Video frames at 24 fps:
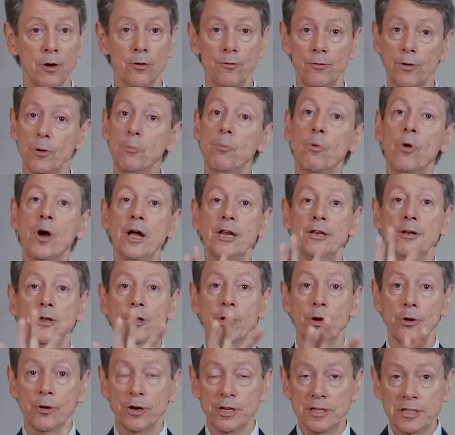from what
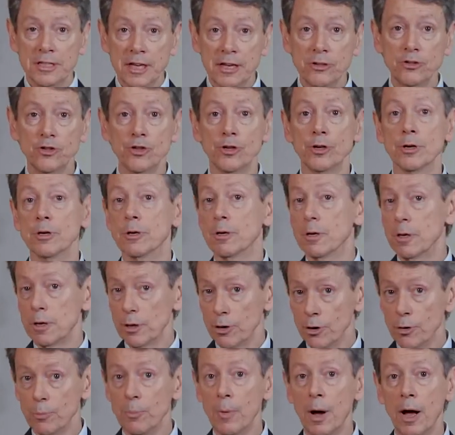your attention,
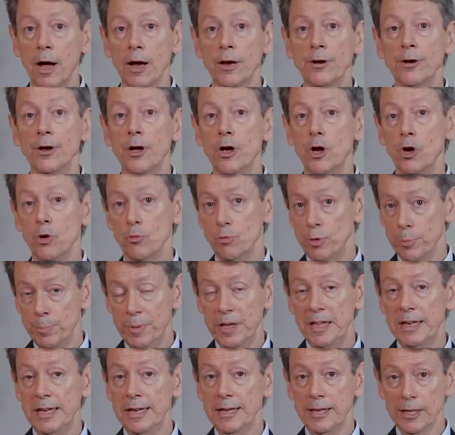your mind,
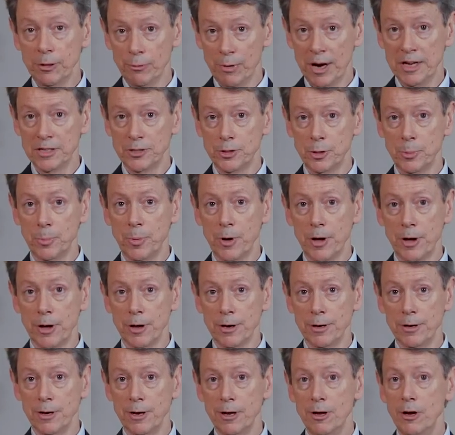repeatedly rests
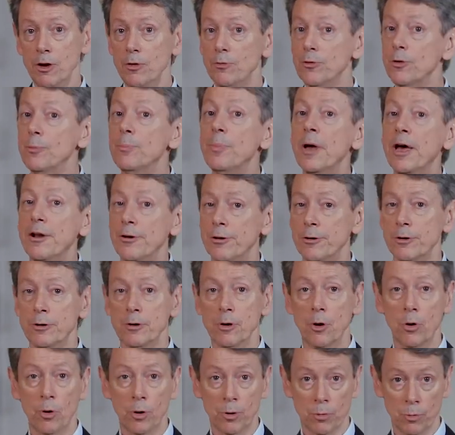upon, for better
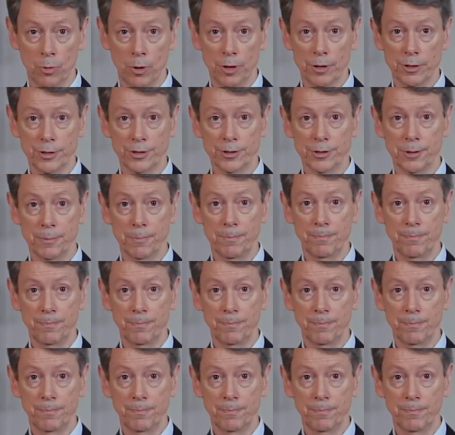or worse.